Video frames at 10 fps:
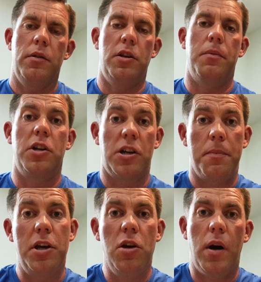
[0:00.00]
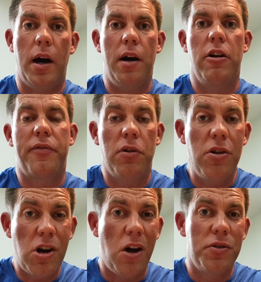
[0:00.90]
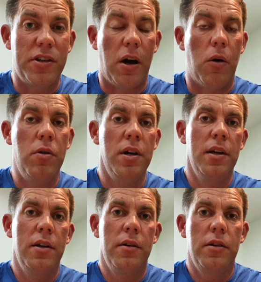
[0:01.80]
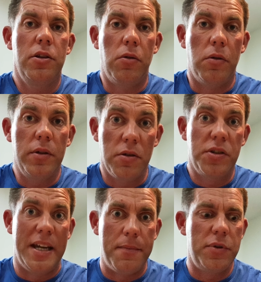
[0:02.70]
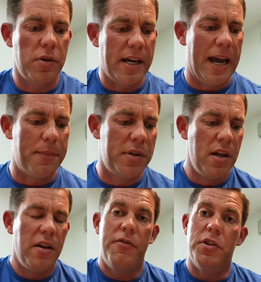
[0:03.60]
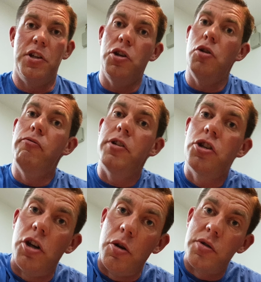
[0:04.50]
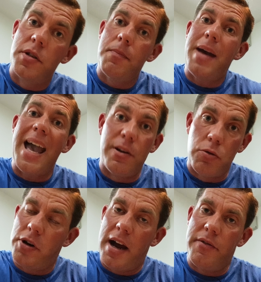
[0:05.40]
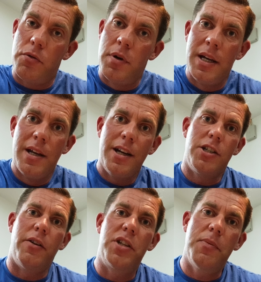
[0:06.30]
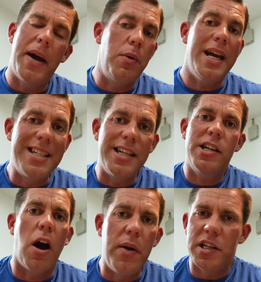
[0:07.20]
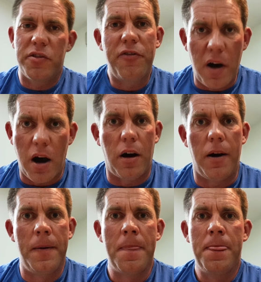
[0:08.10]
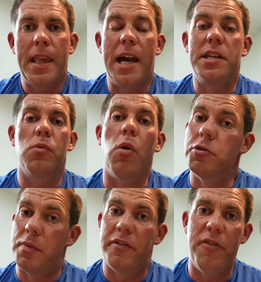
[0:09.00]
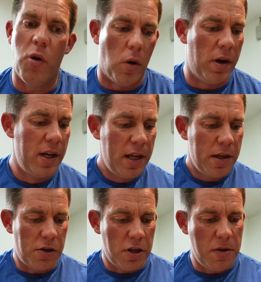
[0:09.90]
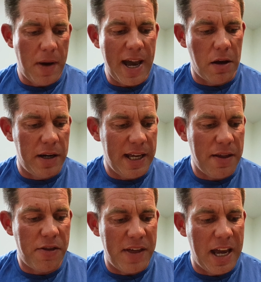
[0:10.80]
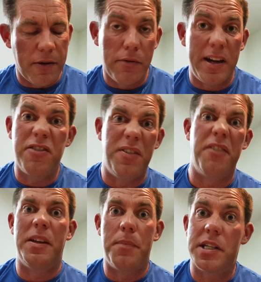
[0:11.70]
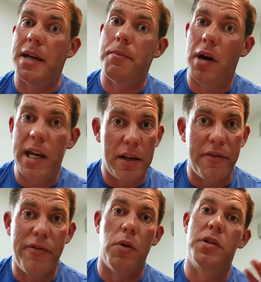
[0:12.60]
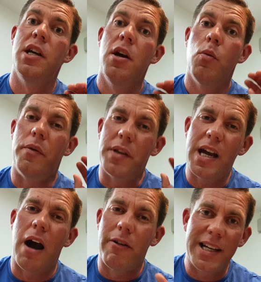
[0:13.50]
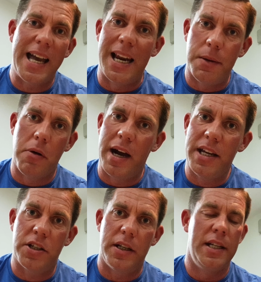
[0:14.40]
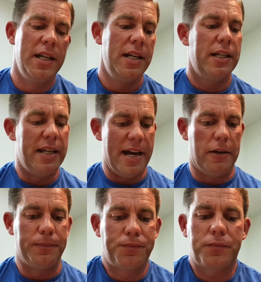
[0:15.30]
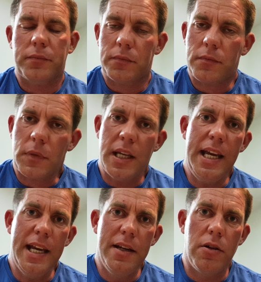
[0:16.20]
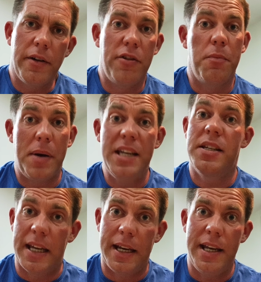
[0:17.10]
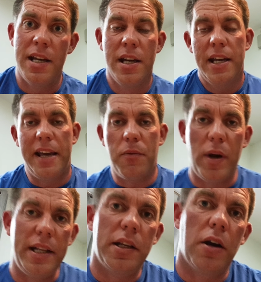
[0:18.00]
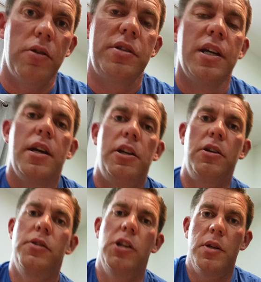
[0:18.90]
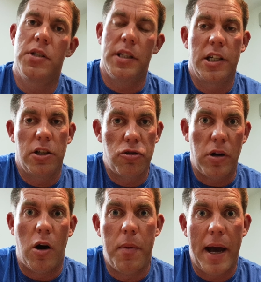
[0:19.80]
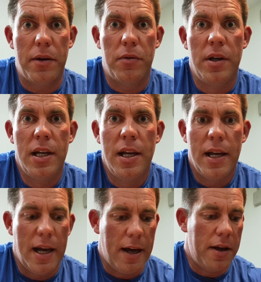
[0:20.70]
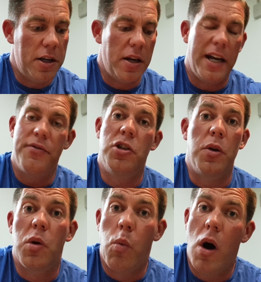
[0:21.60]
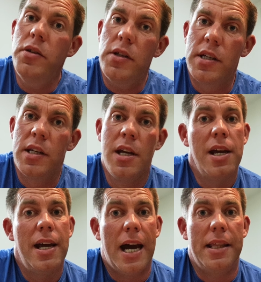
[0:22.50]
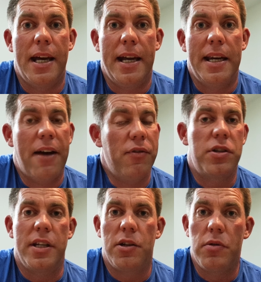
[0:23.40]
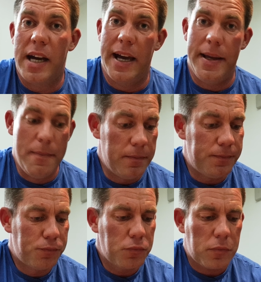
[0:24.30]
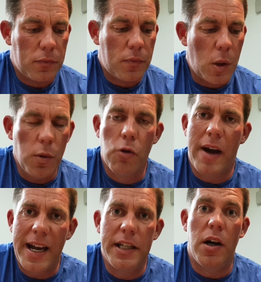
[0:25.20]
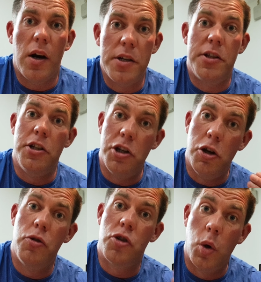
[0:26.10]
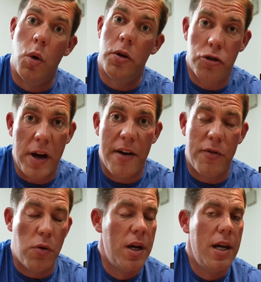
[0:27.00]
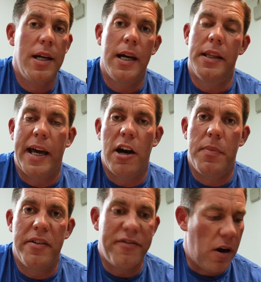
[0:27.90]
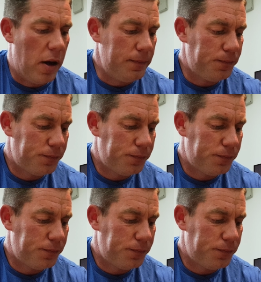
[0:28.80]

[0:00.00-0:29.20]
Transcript: your computer, or if you're on console, your sims, your games, for the new reduced pedal travel. Because obviously the pedal isn't going as far as it was before. So you may only, in theory, reach 50% braking force with the current calibration. Now, if you're PC, in Windows, you can do this in the control panel. You only have to do it the once, and then every single game will recognise the new shortened travel, and that'll be fine.